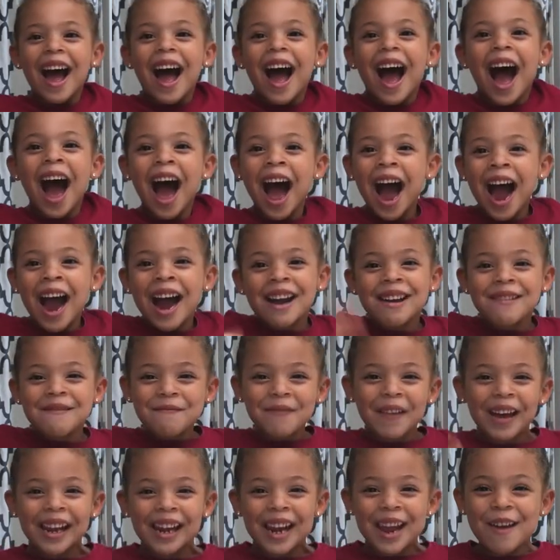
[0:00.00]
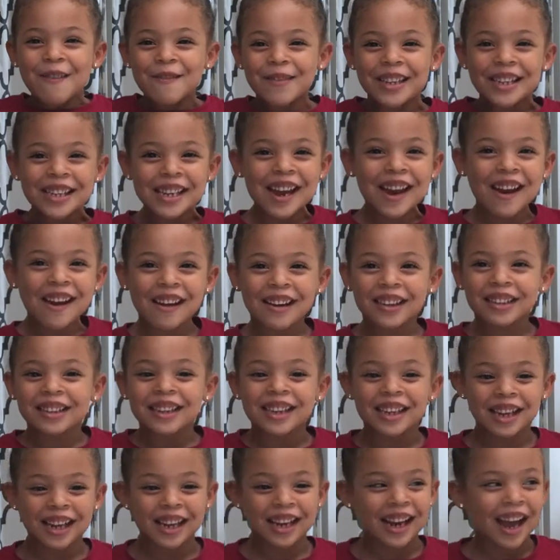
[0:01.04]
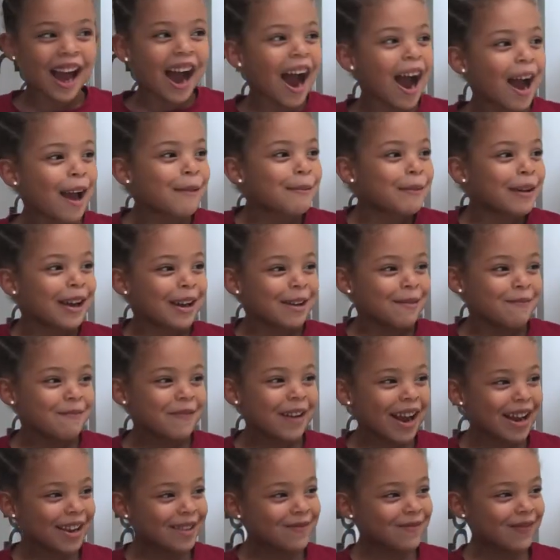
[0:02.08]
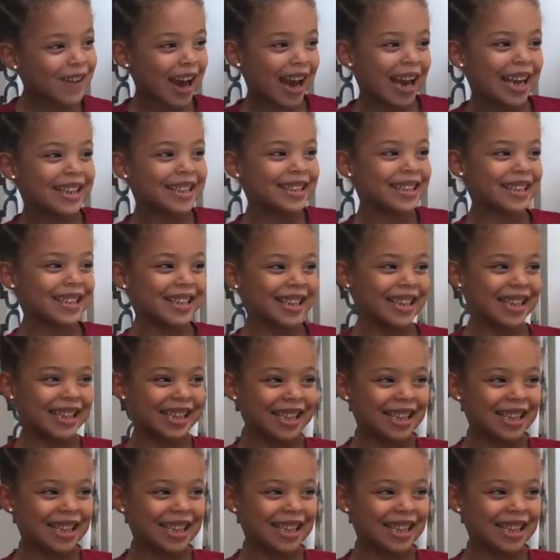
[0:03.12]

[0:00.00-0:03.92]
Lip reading: Hi, my name is Carrington and I'm gonna brush my teeth.